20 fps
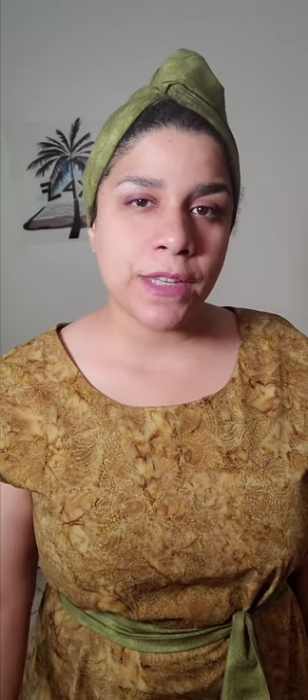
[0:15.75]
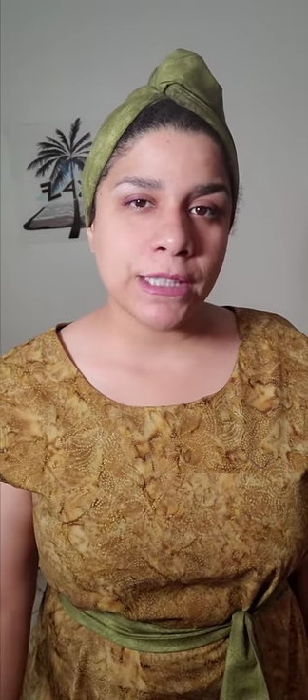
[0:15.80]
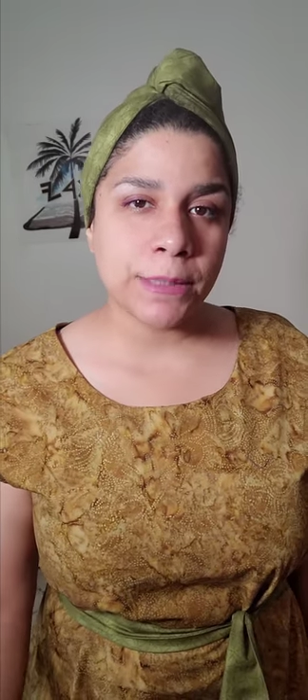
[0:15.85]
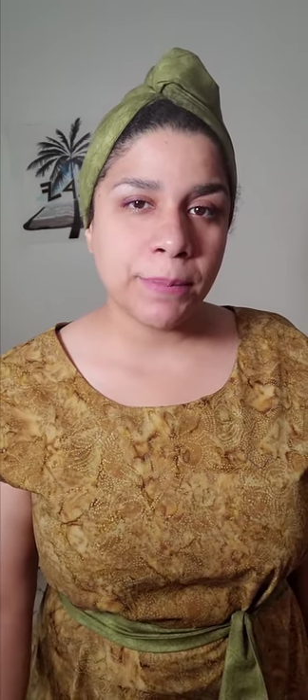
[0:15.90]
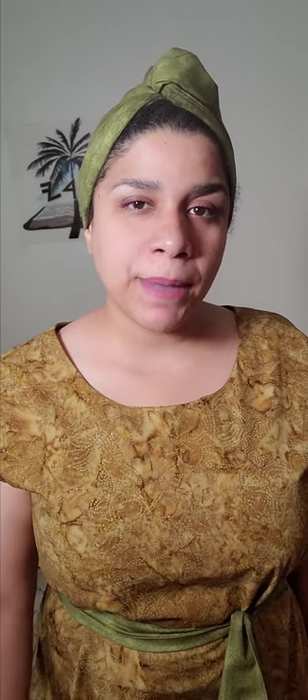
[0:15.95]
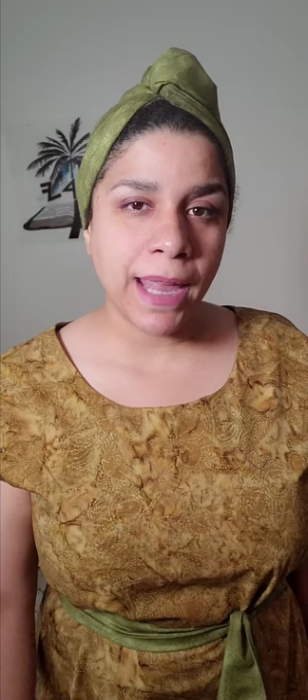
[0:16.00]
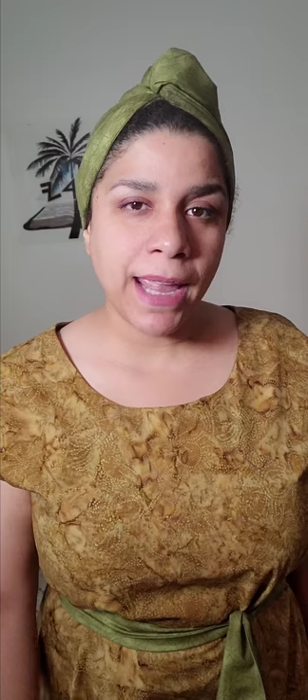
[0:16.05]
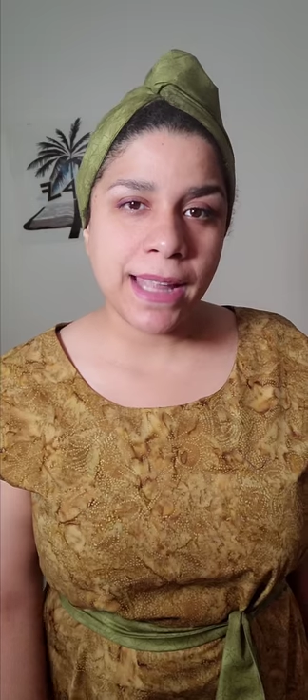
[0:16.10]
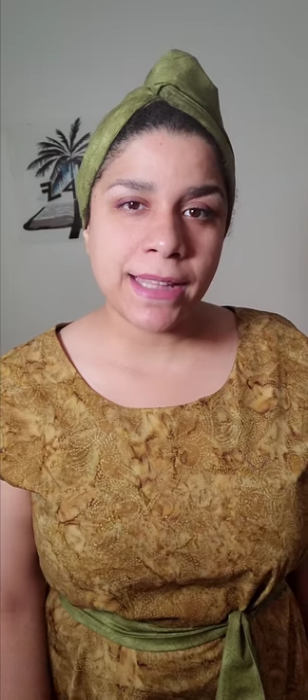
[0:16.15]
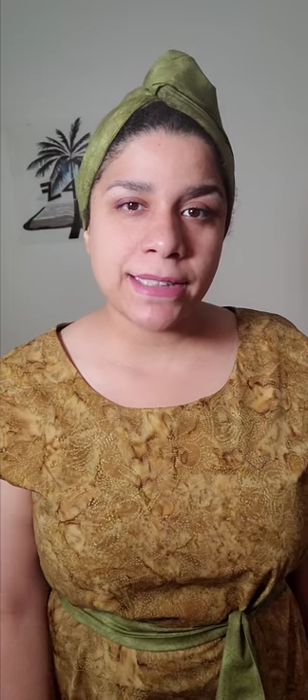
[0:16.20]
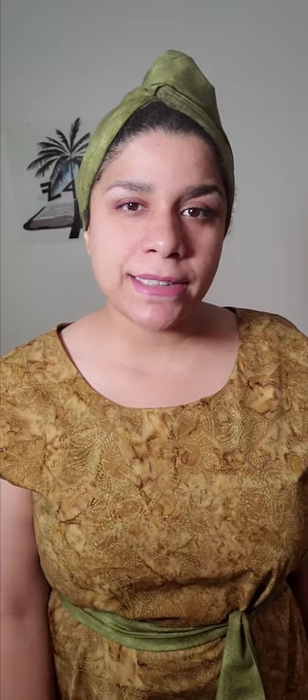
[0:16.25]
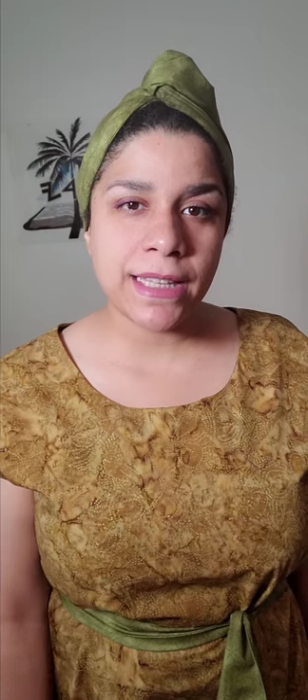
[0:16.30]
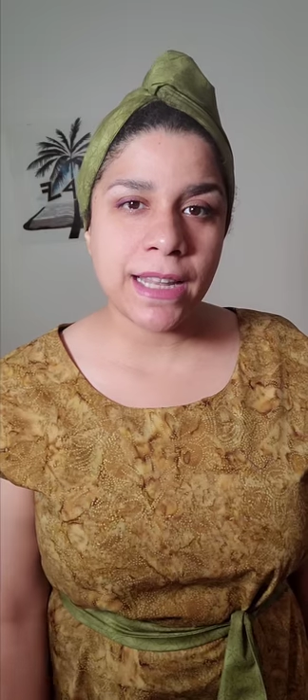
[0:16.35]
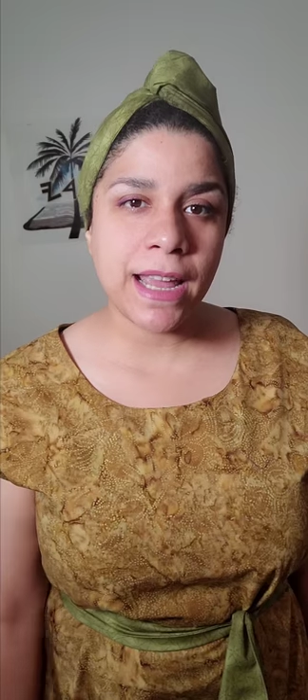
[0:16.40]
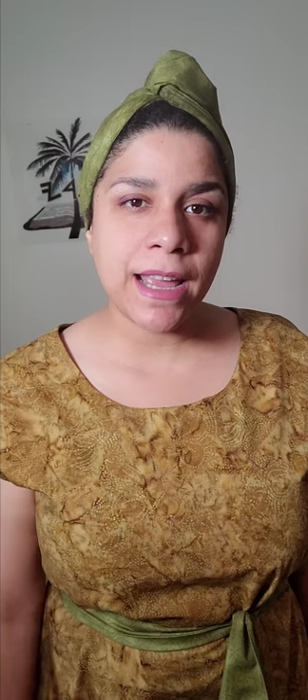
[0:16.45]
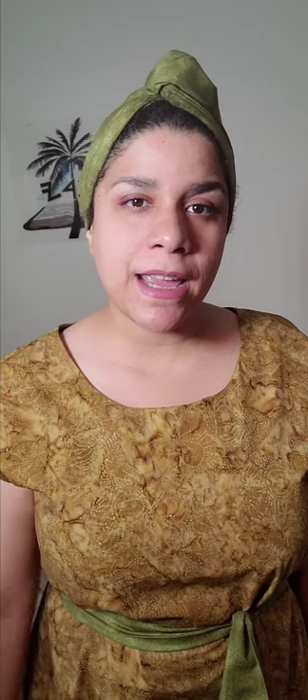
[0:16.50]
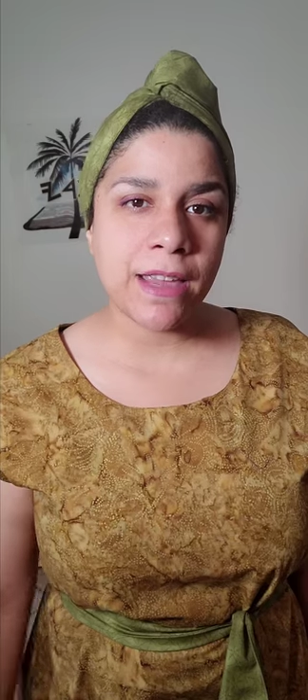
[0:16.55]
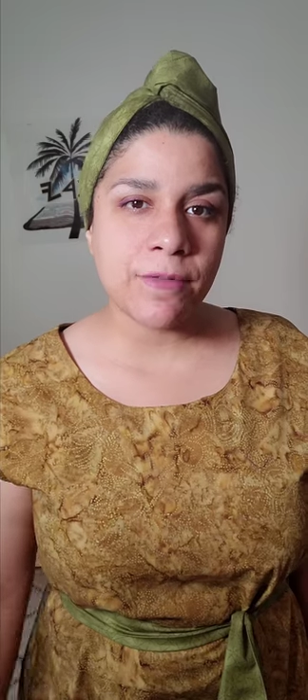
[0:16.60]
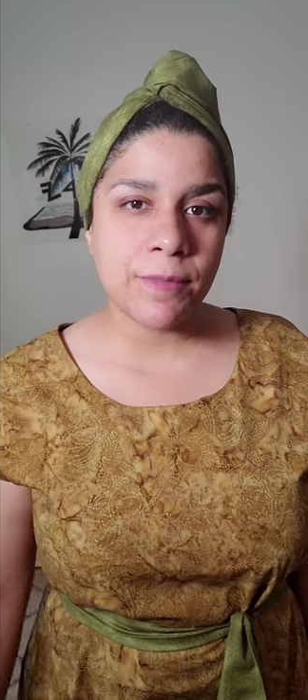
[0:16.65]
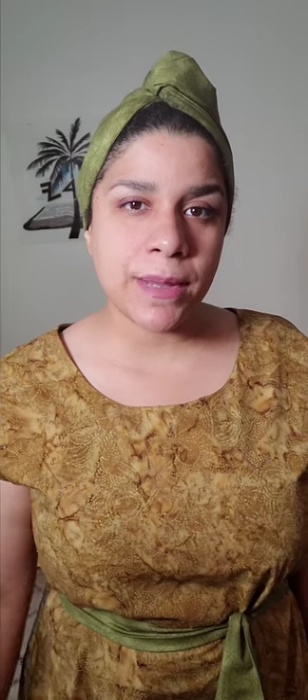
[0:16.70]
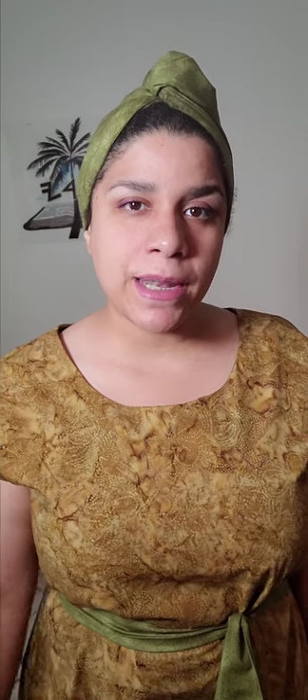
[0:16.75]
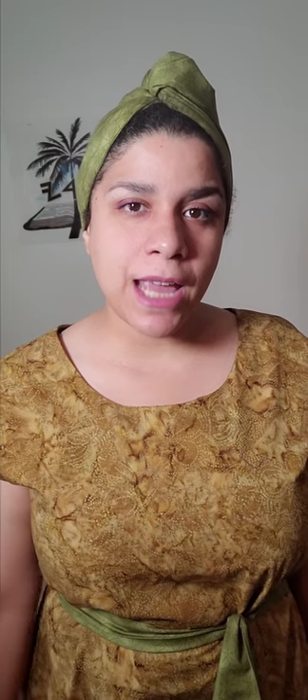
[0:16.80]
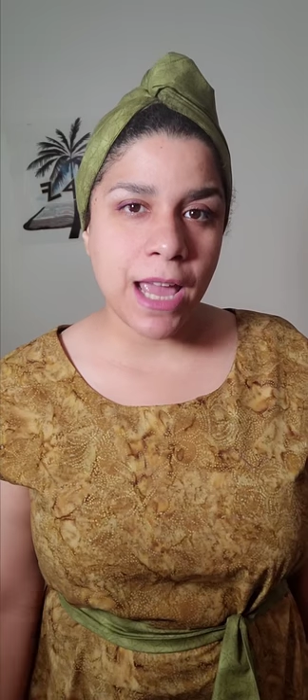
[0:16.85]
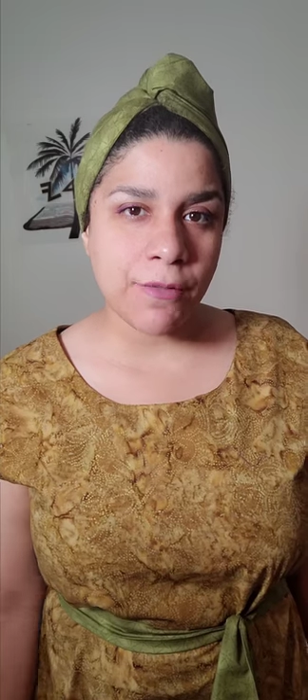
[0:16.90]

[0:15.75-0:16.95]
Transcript: this pants that I've been